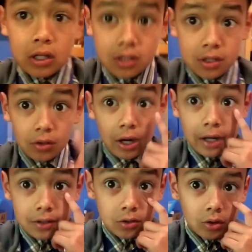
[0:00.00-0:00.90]
it's still
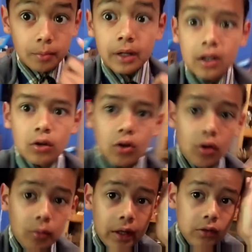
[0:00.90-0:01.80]
kind of sore, but it'll go
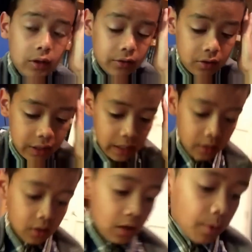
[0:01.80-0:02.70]
away throughout the day.
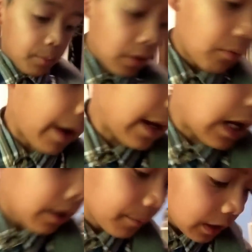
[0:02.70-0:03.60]
But right
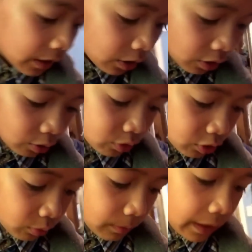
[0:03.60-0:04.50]
now, I'm going to go
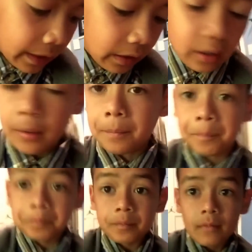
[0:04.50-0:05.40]
to my
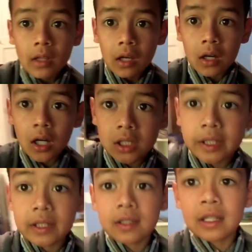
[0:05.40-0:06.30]

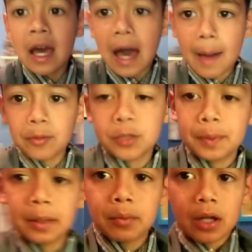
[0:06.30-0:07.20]
cousin's, Apple's
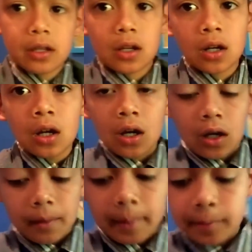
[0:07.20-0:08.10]
big brother.
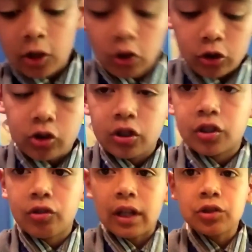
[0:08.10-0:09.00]
I'm going to go to his
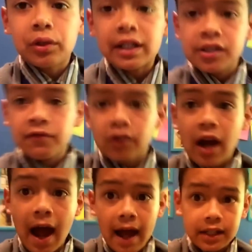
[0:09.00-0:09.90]
graduation for
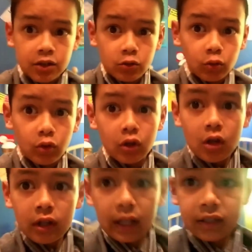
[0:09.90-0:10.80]
high school.
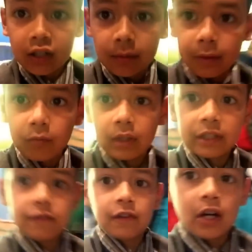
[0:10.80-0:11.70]
That's going to be really
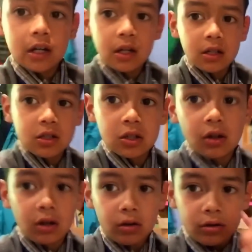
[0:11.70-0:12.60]
fun.
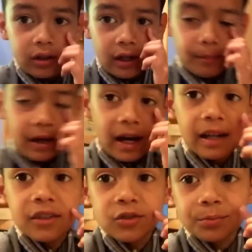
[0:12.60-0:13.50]
So, yeah, my
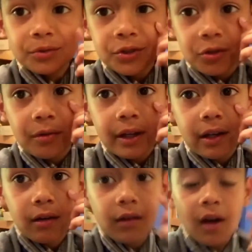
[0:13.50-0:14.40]
eye is super sore right now.